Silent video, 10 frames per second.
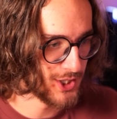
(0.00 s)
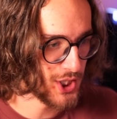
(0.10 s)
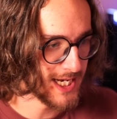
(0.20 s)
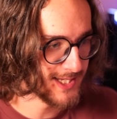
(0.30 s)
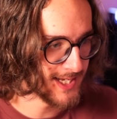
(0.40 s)

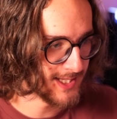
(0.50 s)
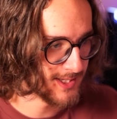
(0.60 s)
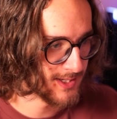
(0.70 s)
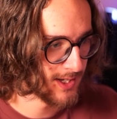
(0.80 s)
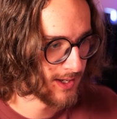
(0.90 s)

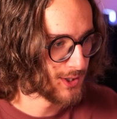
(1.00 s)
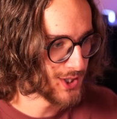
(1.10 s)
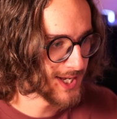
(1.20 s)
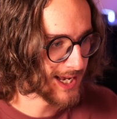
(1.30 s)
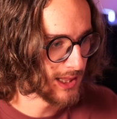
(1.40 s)
Cheez-Its, but
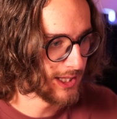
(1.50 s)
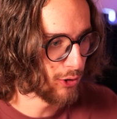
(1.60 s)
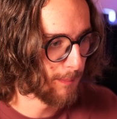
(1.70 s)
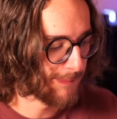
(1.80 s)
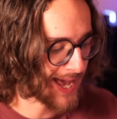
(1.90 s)
just like a
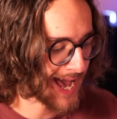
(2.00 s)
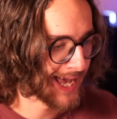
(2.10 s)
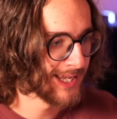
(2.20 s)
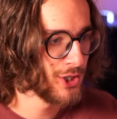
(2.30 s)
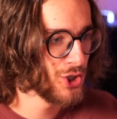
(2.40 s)
little
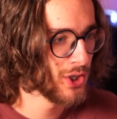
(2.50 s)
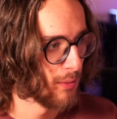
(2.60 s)
badge.